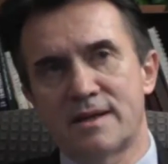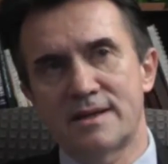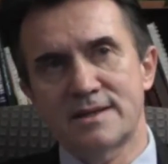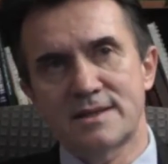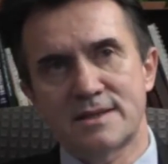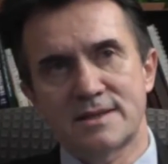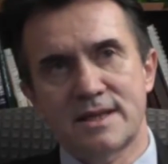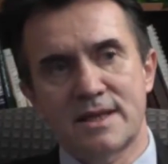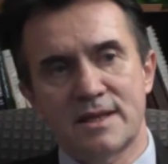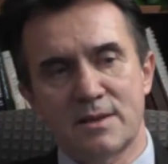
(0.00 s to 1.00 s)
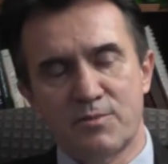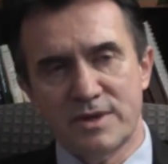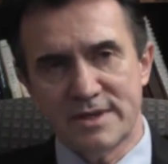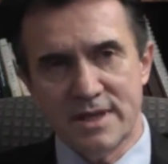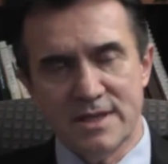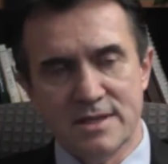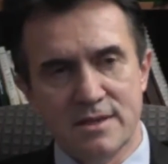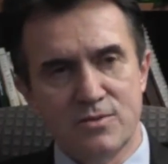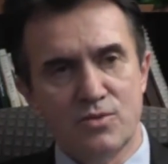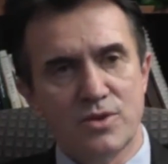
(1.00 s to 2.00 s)
This is a
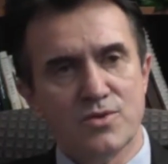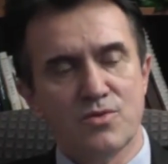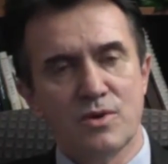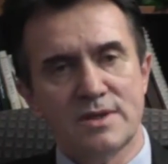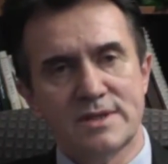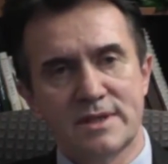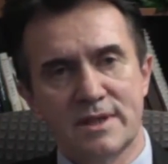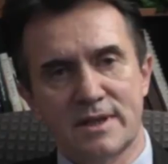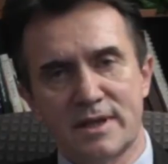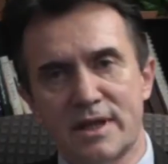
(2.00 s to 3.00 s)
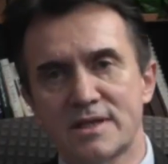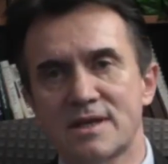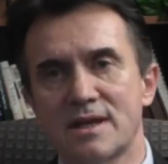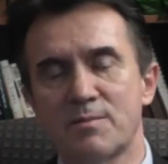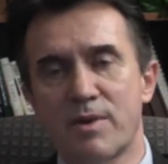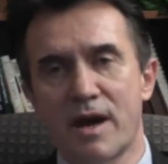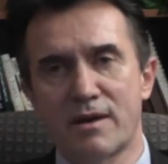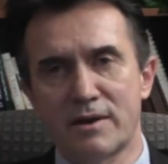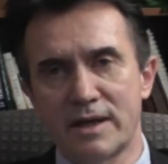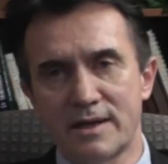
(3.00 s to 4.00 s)
procedure which was initially
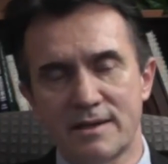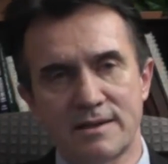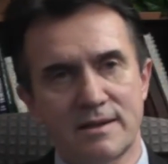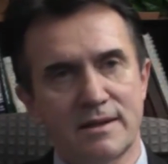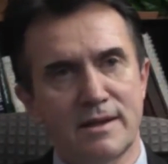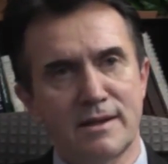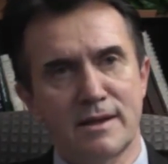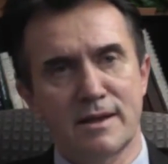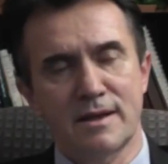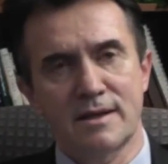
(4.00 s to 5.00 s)
pioneered in